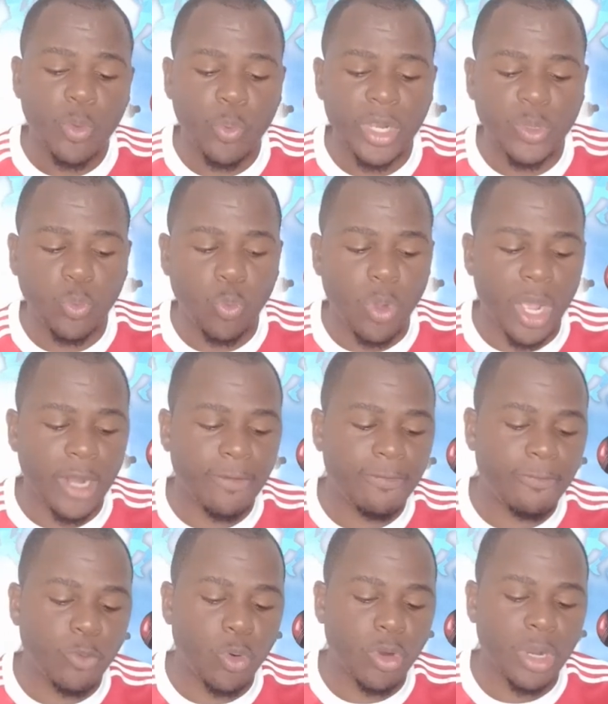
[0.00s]
with 1
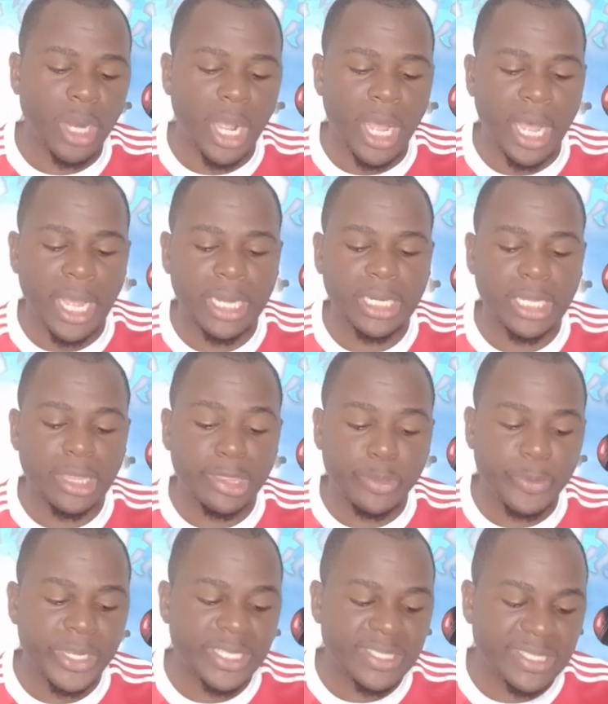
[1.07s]
4 and
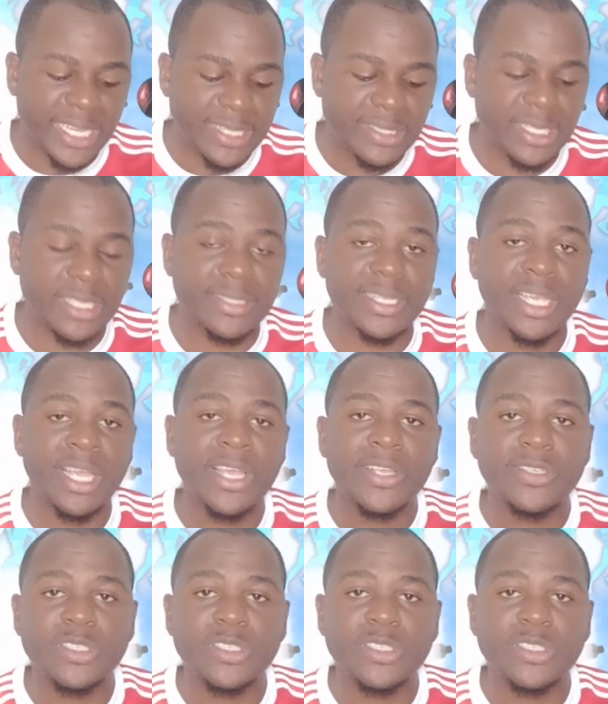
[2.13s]
3 6s.